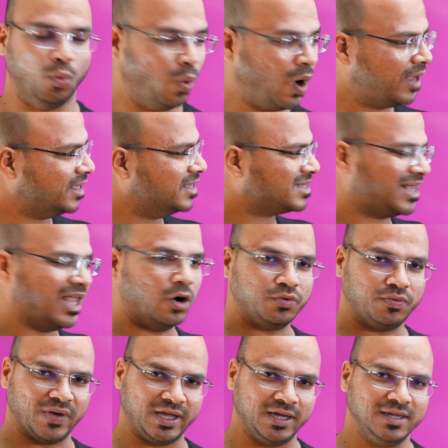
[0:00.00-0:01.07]
One is
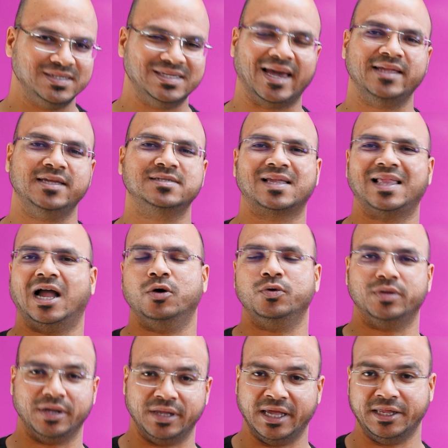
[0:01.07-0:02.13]
cloud ready, second is
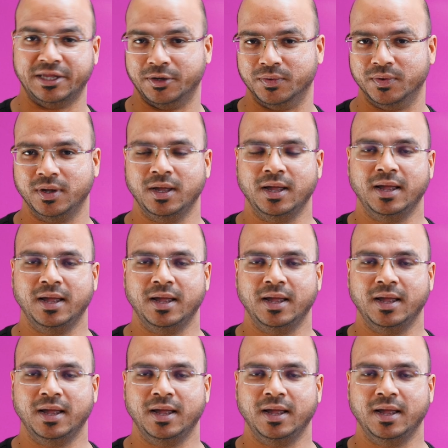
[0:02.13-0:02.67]
cloud native.